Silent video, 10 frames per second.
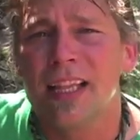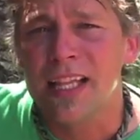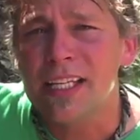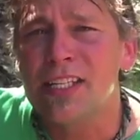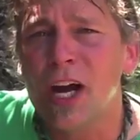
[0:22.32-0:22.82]

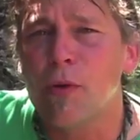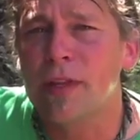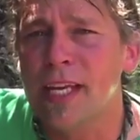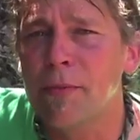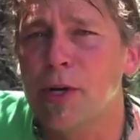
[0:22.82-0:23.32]
Let's start
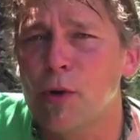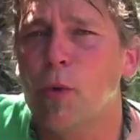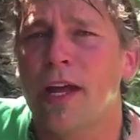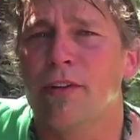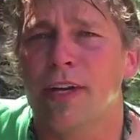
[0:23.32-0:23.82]
with chemical
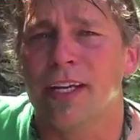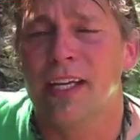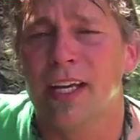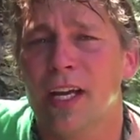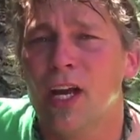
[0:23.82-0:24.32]
weathering.
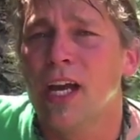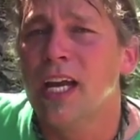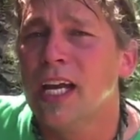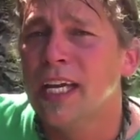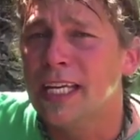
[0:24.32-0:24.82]

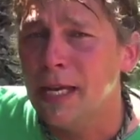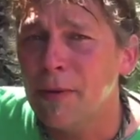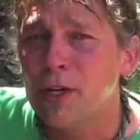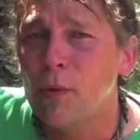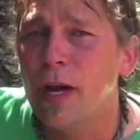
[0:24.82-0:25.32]

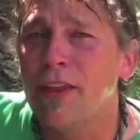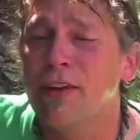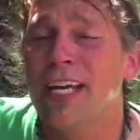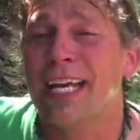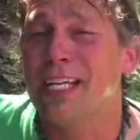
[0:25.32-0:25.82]
Chemical
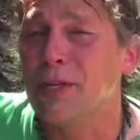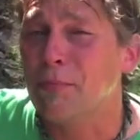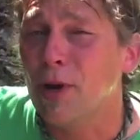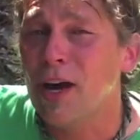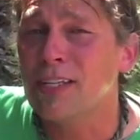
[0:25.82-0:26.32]
weathering is a
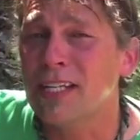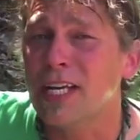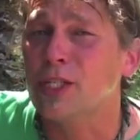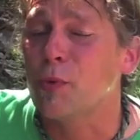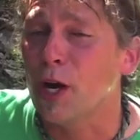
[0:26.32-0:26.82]

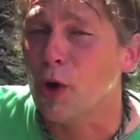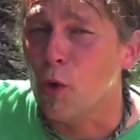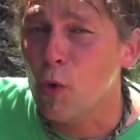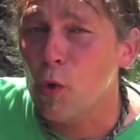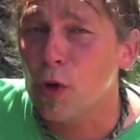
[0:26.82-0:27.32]
process where
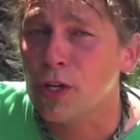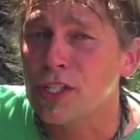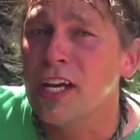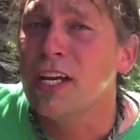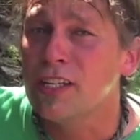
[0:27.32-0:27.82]

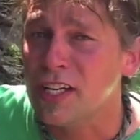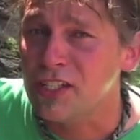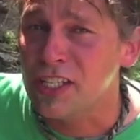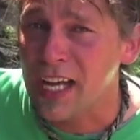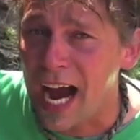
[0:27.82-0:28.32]
ores,
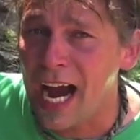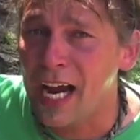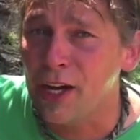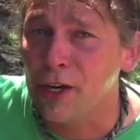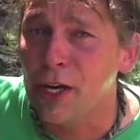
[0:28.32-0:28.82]
such as
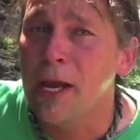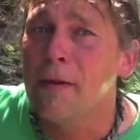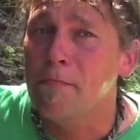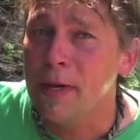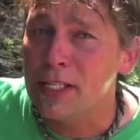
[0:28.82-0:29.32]
iron,
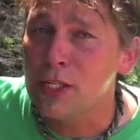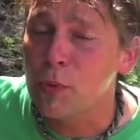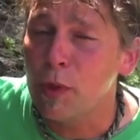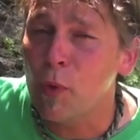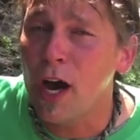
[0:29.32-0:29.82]
mixes
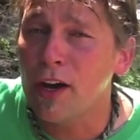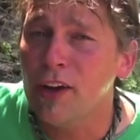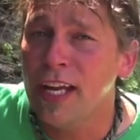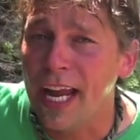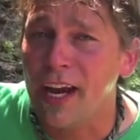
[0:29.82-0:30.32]
with water
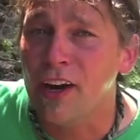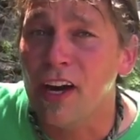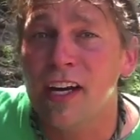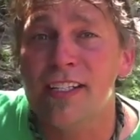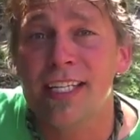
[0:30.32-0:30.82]
and air
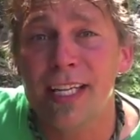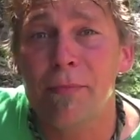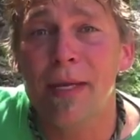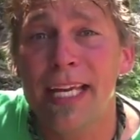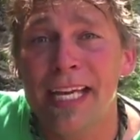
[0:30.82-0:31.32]
until
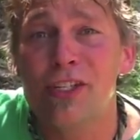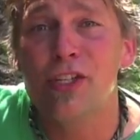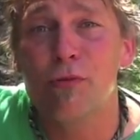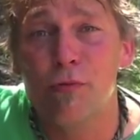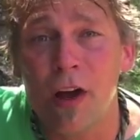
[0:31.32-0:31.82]
it begins
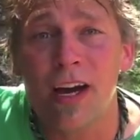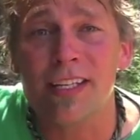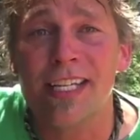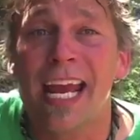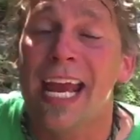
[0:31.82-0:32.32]
to
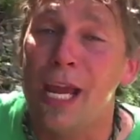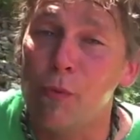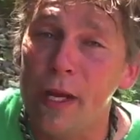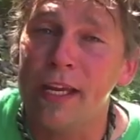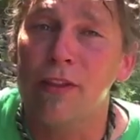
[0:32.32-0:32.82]
rust
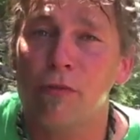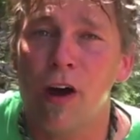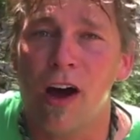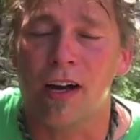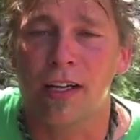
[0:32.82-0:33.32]
and weaken the
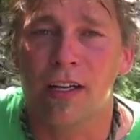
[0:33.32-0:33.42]
rock.